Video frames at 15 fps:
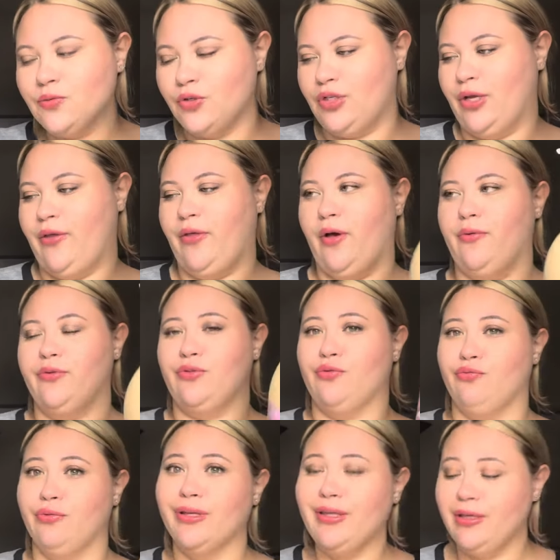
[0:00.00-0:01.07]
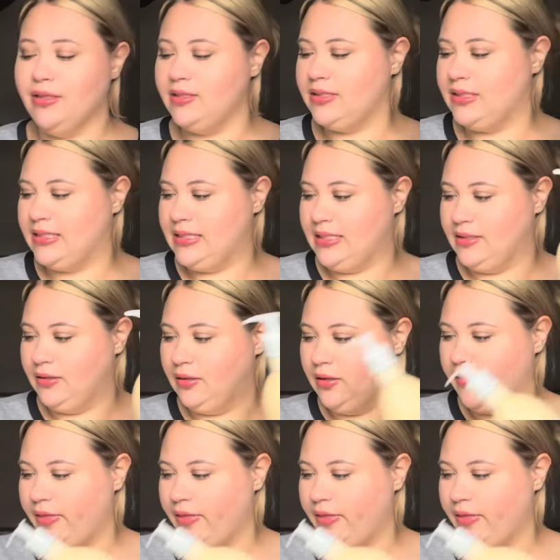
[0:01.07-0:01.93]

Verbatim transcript: which I thought was a really good deal.